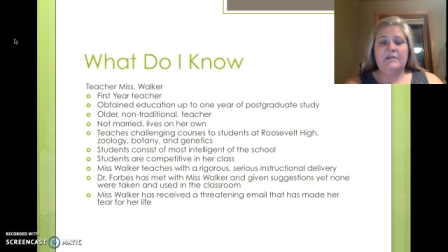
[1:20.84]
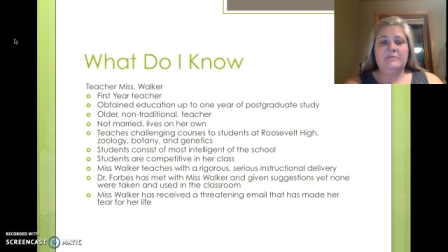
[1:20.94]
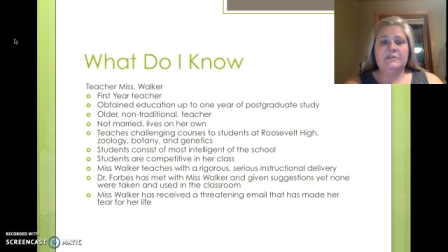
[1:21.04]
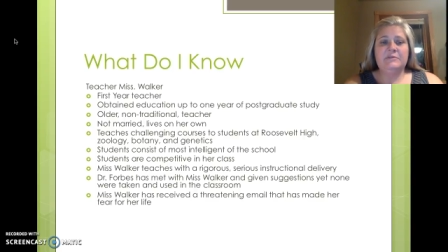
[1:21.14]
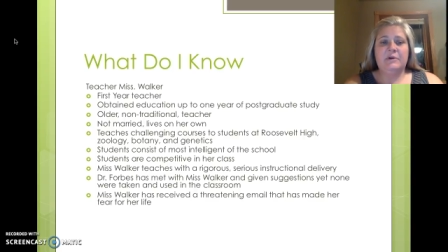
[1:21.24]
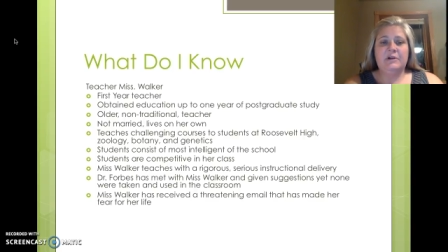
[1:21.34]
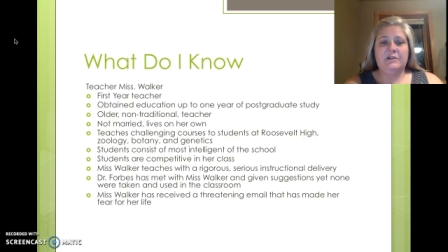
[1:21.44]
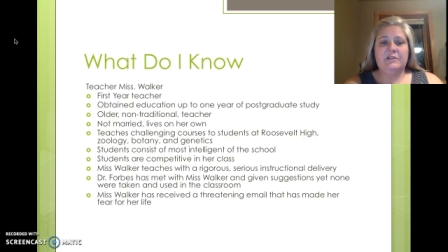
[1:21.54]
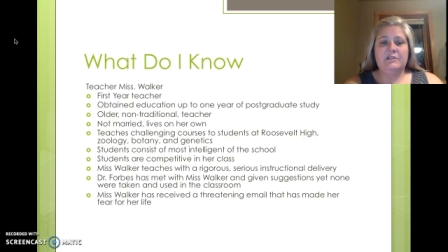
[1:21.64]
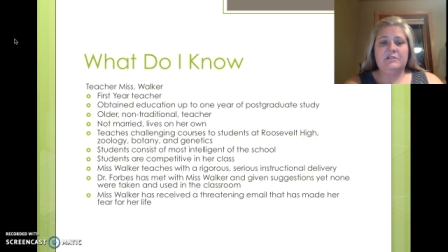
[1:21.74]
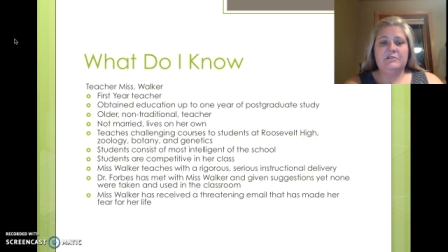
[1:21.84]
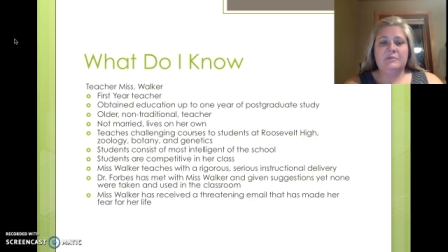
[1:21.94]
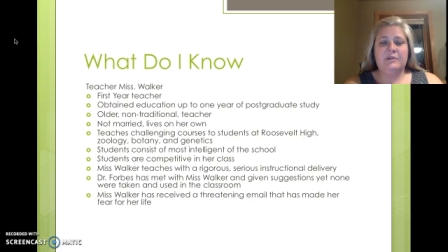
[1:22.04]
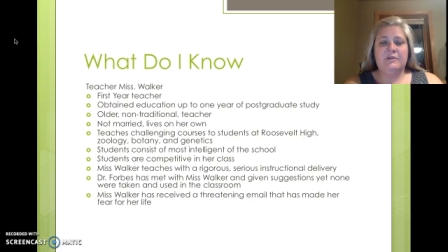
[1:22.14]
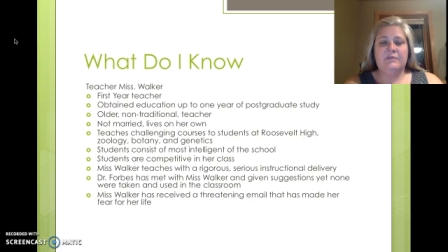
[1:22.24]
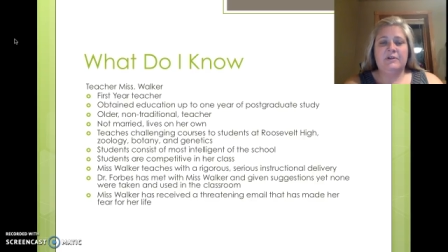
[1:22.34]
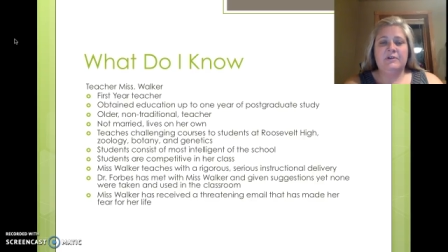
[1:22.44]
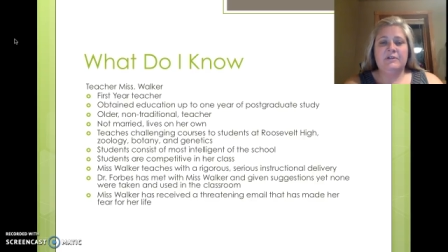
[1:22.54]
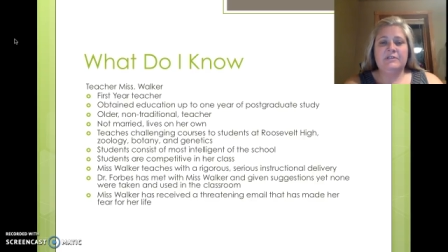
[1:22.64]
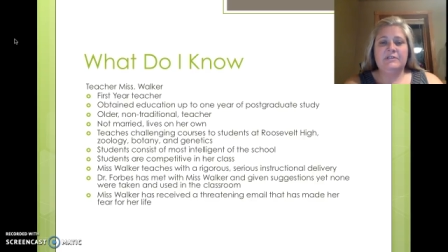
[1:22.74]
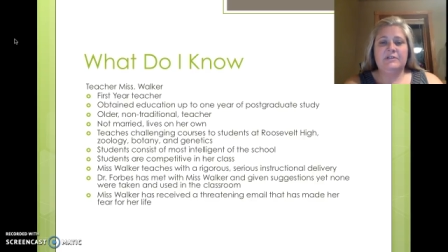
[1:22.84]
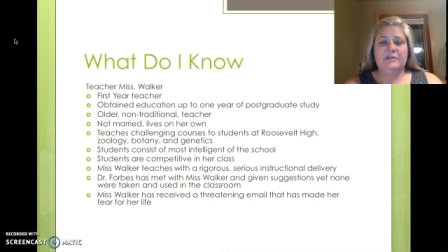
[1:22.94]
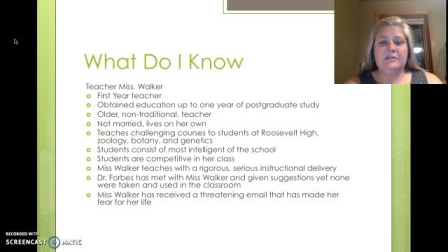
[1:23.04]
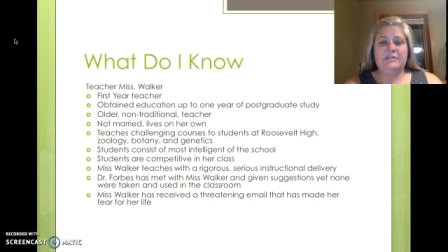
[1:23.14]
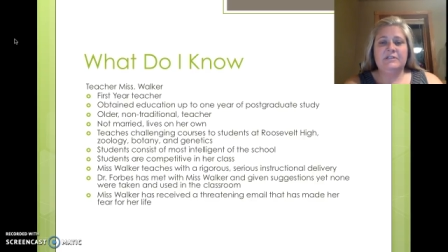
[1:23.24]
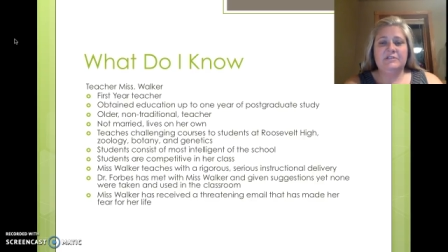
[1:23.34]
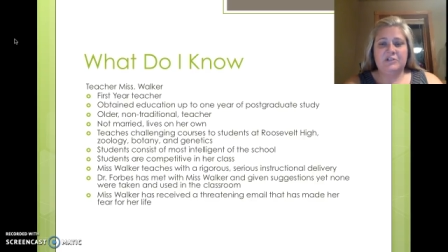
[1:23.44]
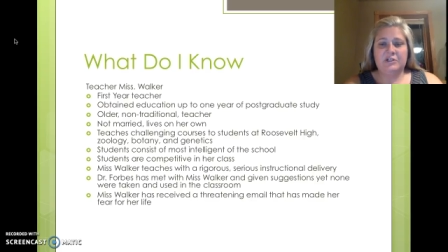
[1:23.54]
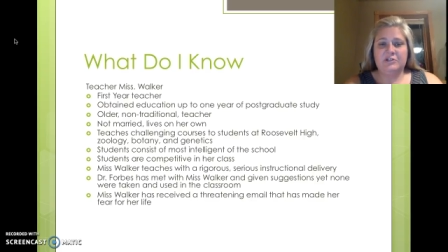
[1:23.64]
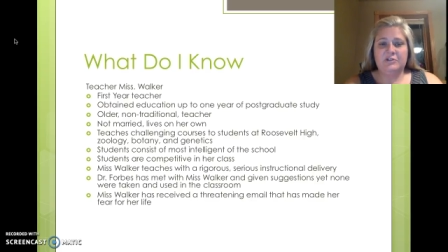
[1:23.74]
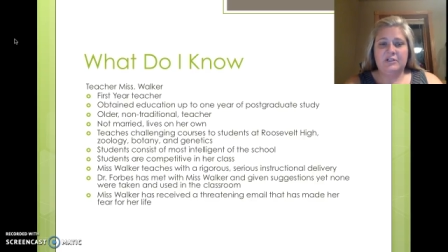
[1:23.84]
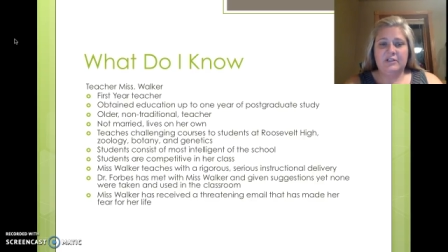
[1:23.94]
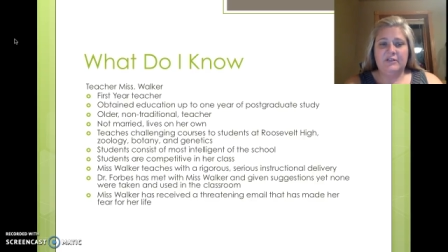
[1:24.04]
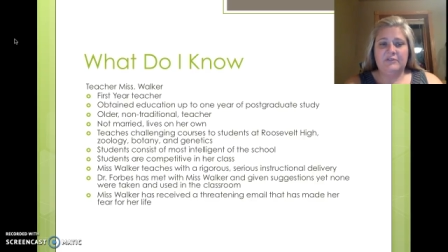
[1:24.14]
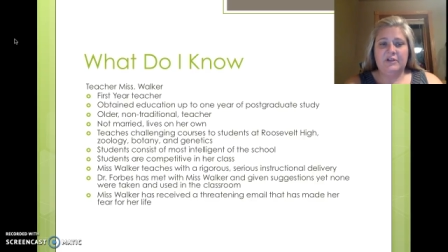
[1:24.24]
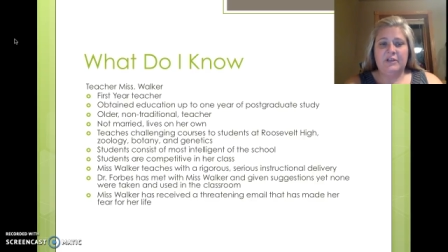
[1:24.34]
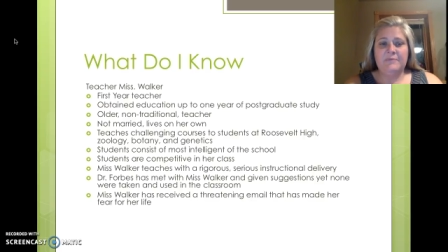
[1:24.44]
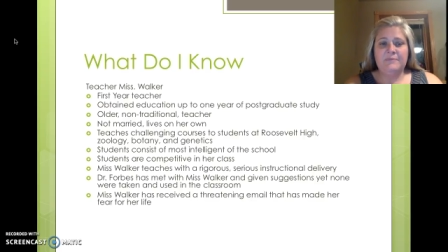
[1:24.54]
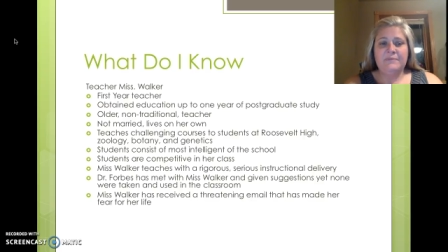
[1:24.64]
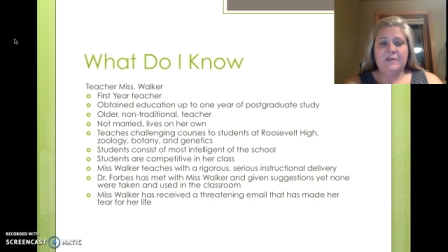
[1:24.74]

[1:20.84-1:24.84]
Miss Walker teaches with a rigorous, serious instructional delivery.